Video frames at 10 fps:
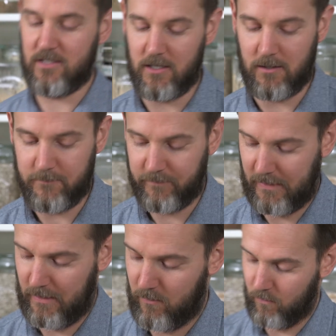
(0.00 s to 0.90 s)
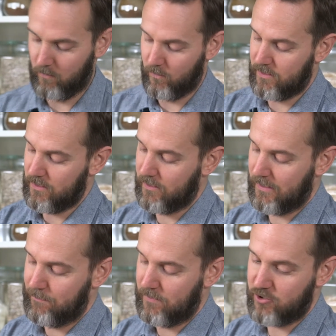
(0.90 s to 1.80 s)
to you with another
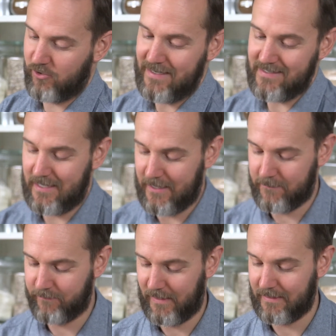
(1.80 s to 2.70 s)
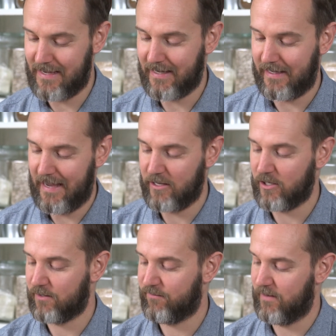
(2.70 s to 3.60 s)
couple of trays here exactly how
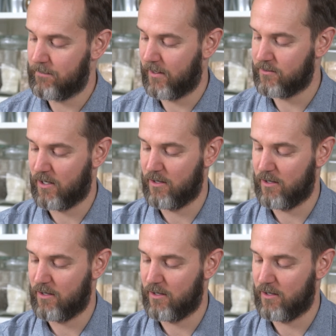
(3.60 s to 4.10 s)
you're going to flip those